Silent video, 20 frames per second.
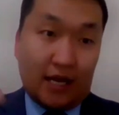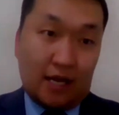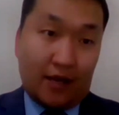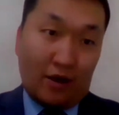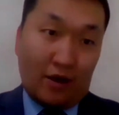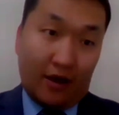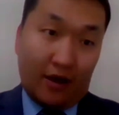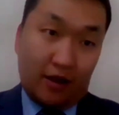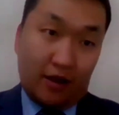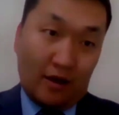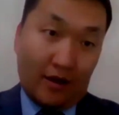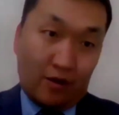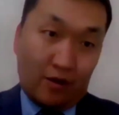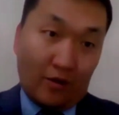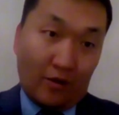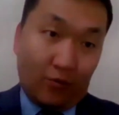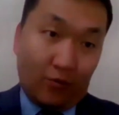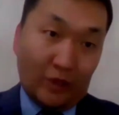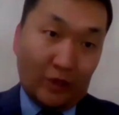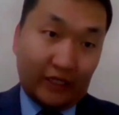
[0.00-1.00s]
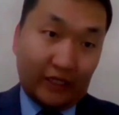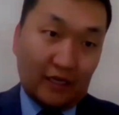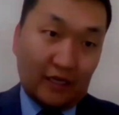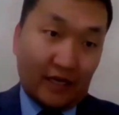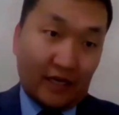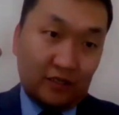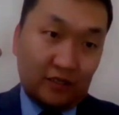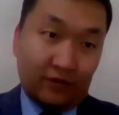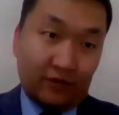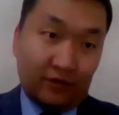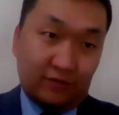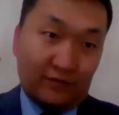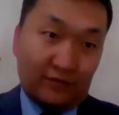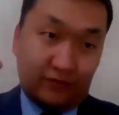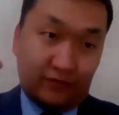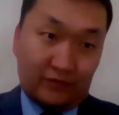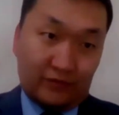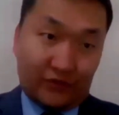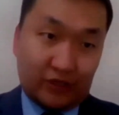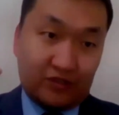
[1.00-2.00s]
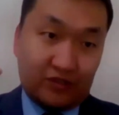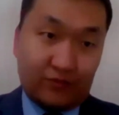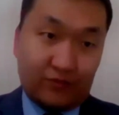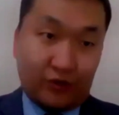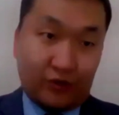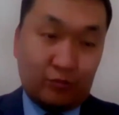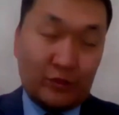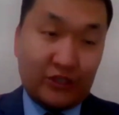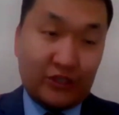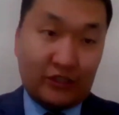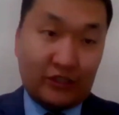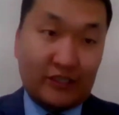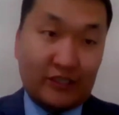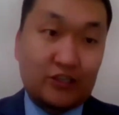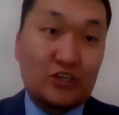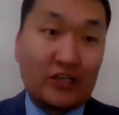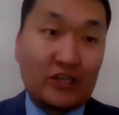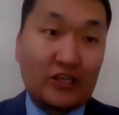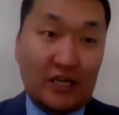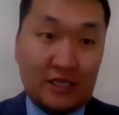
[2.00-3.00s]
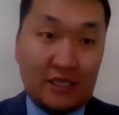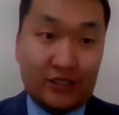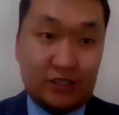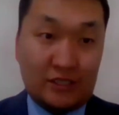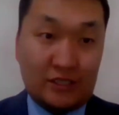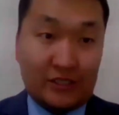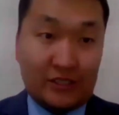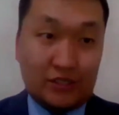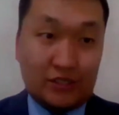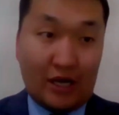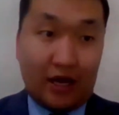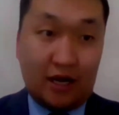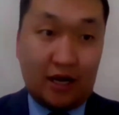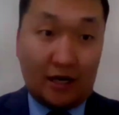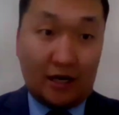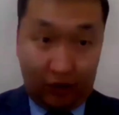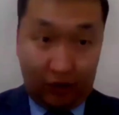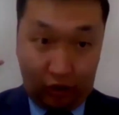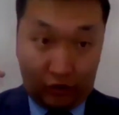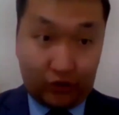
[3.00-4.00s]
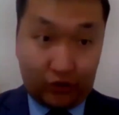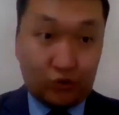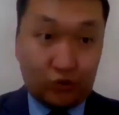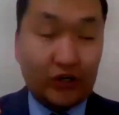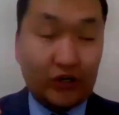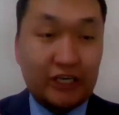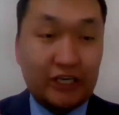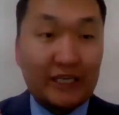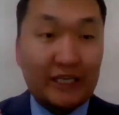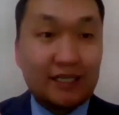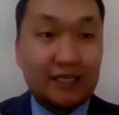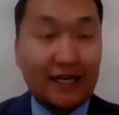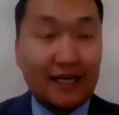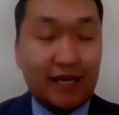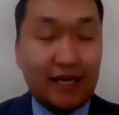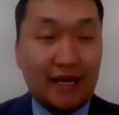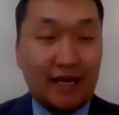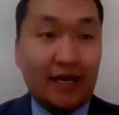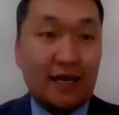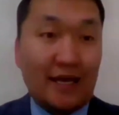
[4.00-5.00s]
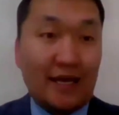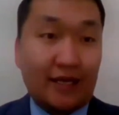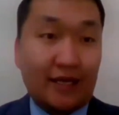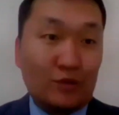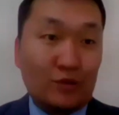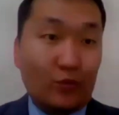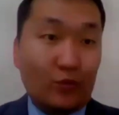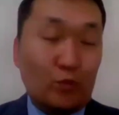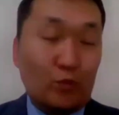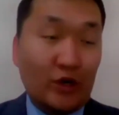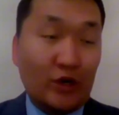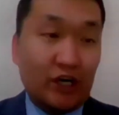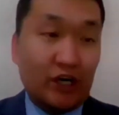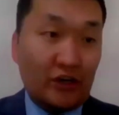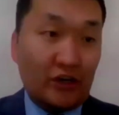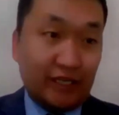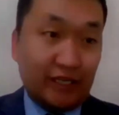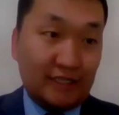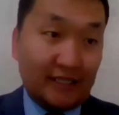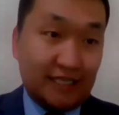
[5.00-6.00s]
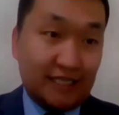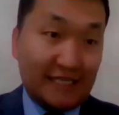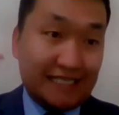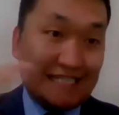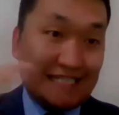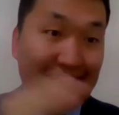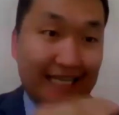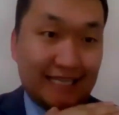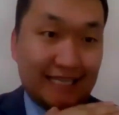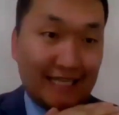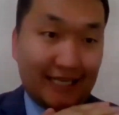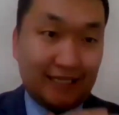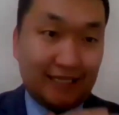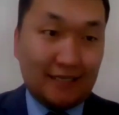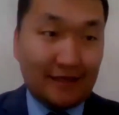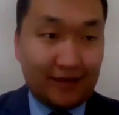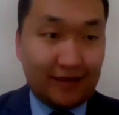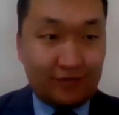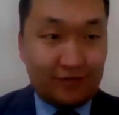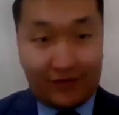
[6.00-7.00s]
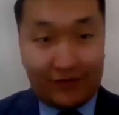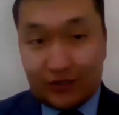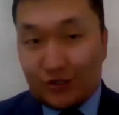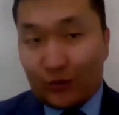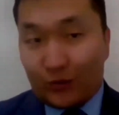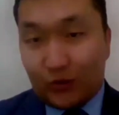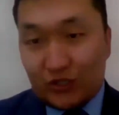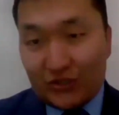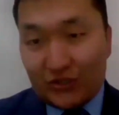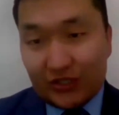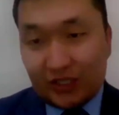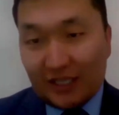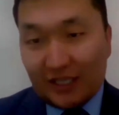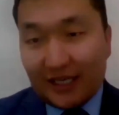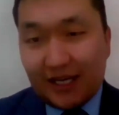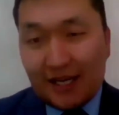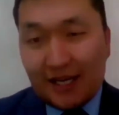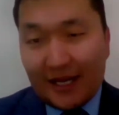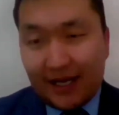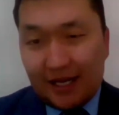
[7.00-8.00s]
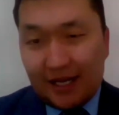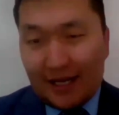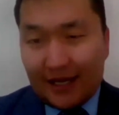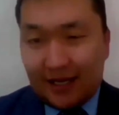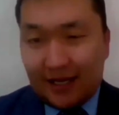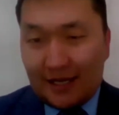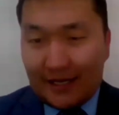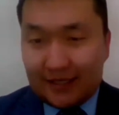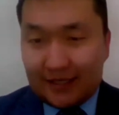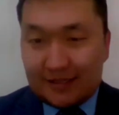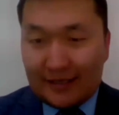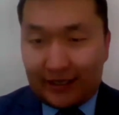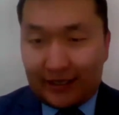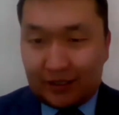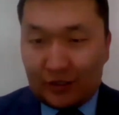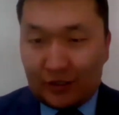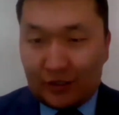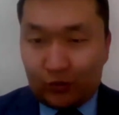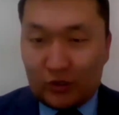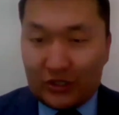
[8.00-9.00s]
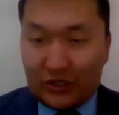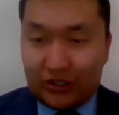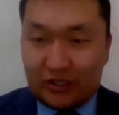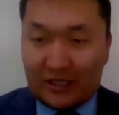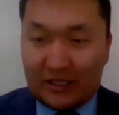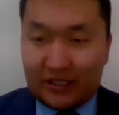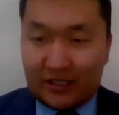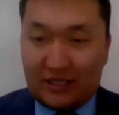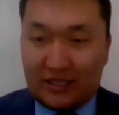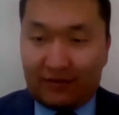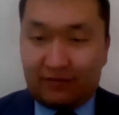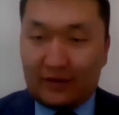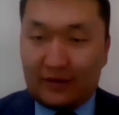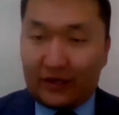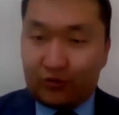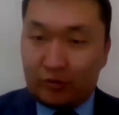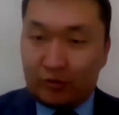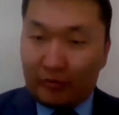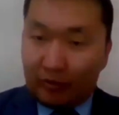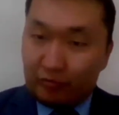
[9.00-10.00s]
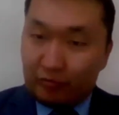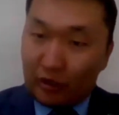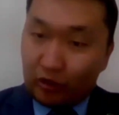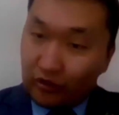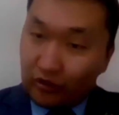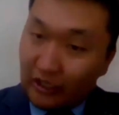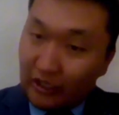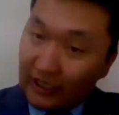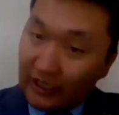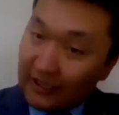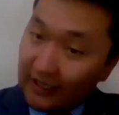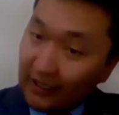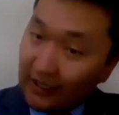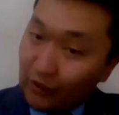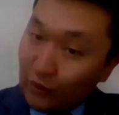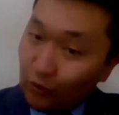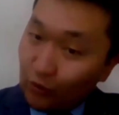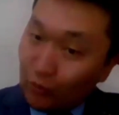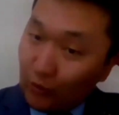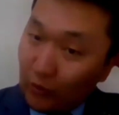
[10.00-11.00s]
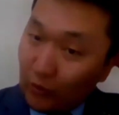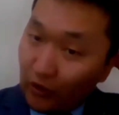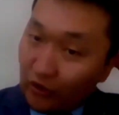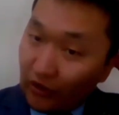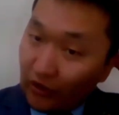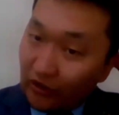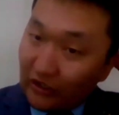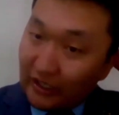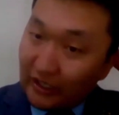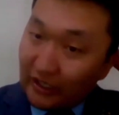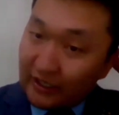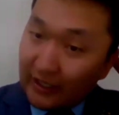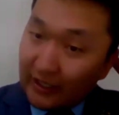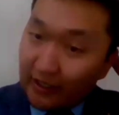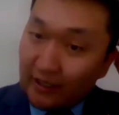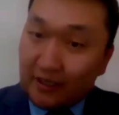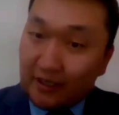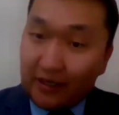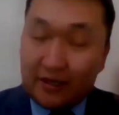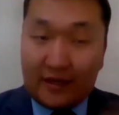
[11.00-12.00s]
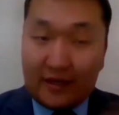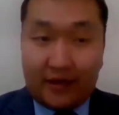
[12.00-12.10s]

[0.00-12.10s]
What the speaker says: what kind of transformational changes are occurring and where it is leading? First question. And second question is, if I remember correctly, you were in a